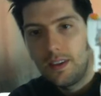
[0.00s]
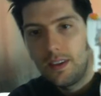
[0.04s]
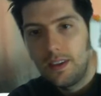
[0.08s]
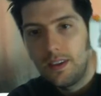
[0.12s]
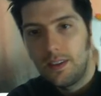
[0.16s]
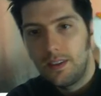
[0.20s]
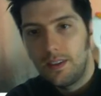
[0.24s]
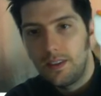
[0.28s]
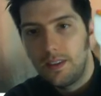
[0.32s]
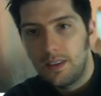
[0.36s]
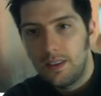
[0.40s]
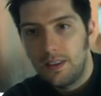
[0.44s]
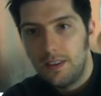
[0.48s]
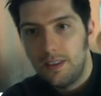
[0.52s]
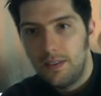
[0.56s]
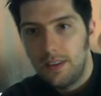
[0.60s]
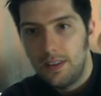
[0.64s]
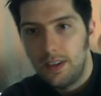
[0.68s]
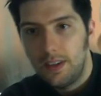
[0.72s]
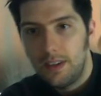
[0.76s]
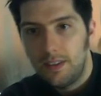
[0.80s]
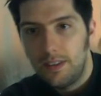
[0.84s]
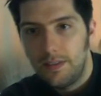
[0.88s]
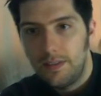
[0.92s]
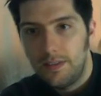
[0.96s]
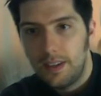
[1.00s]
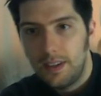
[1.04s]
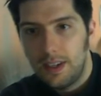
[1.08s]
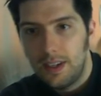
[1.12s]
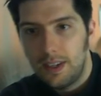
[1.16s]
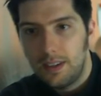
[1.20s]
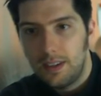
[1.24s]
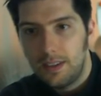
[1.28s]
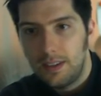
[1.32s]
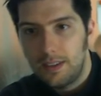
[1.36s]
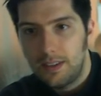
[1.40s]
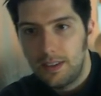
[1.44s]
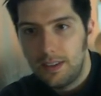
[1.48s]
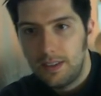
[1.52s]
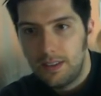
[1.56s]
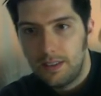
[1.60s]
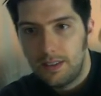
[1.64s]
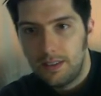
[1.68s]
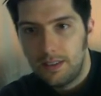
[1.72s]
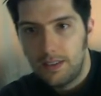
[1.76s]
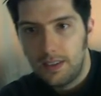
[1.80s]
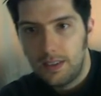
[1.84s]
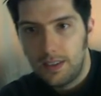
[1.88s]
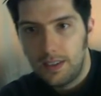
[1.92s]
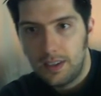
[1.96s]
And he's got a lovely little face. I
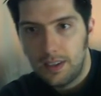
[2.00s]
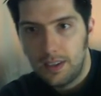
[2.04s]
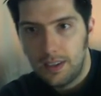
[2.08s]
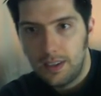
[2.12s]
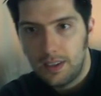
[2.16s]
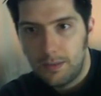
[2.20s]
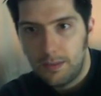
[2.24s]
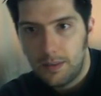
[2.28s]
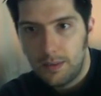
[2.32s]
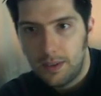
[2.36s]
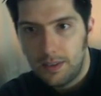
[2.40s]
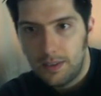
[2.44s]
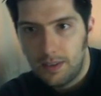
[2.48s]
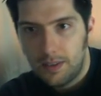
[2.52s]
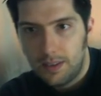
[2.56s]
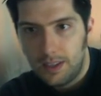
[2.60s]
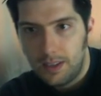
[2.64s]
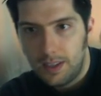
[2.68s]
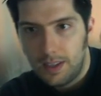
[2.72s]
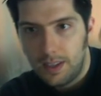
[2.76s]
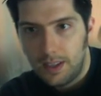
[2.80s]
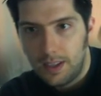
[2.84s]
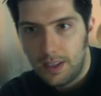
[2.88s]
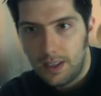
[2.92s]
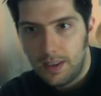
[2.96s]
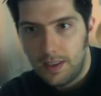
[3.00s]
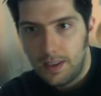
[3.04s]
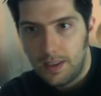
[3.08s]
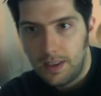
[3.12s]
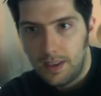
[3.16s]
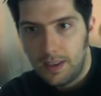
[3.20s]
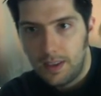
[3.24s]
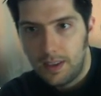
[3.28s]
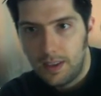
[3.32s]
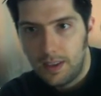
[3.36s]
don't think you're going to be able to see that.